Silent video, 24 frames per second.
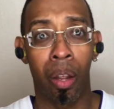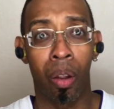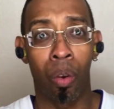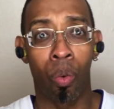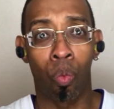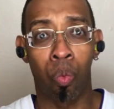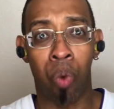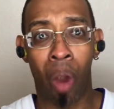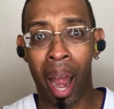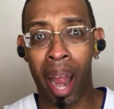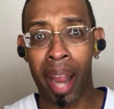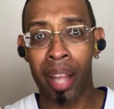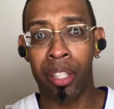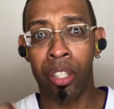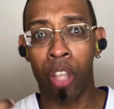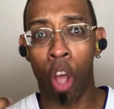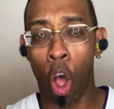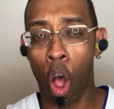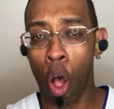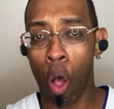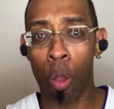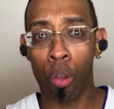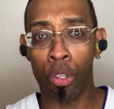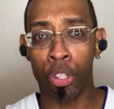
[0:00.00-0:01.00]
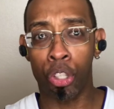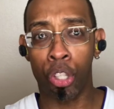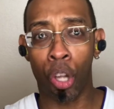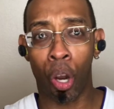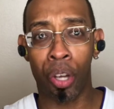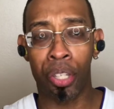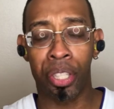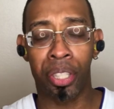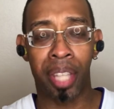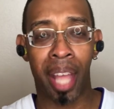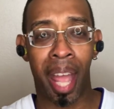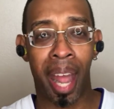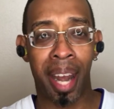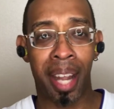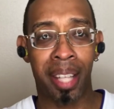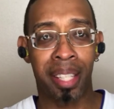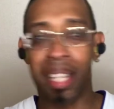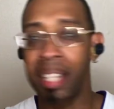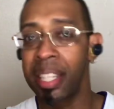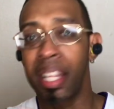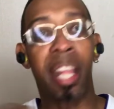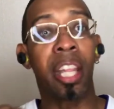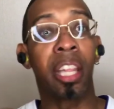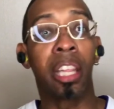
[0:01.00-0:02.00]
rise to all-star status,
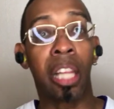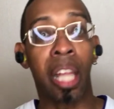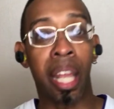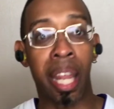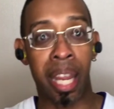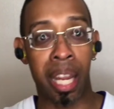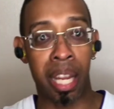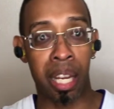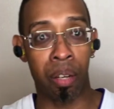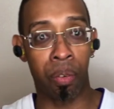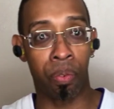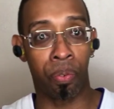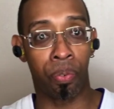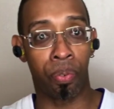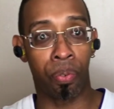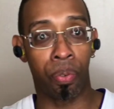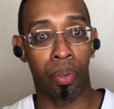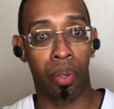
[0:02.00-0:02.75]
and then leave.